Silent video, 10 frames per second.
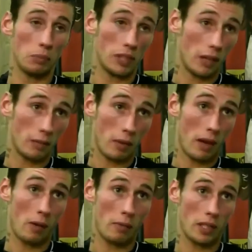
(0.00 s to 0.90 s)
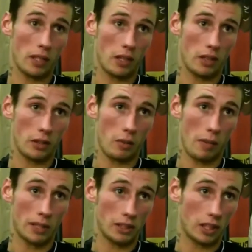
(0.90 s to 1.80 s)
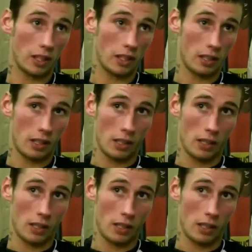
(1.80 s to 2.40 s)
Bob's helped me a lot, mentally.